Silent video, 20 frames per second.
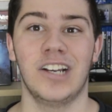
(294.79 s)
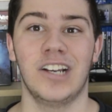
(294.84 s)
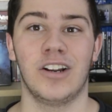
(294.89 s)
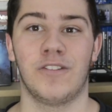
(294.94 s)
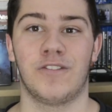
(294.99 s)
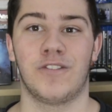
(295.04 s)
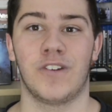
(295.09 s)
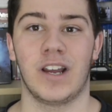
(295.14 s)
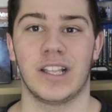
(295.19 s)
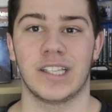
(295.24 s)
her
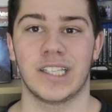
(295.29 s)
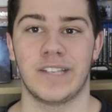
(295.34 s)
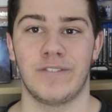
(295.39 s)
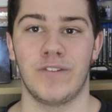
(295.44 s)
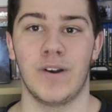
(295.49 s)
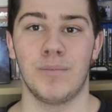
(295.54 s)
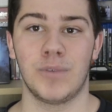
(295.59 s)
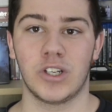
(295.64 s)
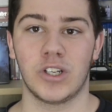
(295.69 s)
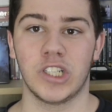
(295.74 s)
throughout this
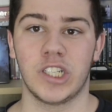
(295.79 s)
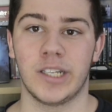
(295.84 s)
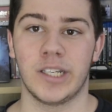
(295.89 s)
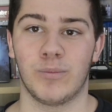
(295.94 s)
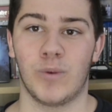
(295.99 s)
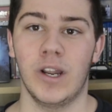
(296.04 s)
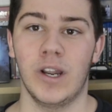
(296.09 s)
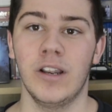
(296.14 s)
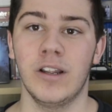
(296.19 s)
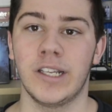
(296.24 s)
film because she's
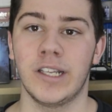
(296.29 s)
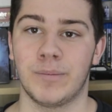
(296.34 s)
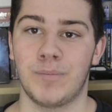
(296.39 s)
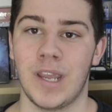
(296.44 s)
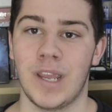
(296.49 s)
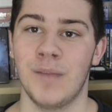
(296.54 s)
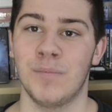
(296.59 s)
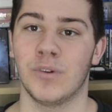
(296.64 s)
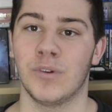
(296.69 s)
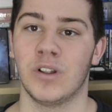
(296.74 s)
one of those
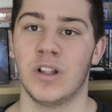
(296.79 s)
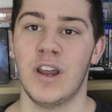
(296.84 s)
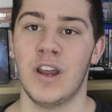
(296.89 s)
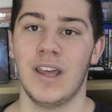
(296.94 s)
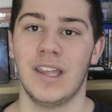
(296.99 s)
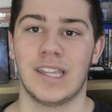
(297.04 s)
people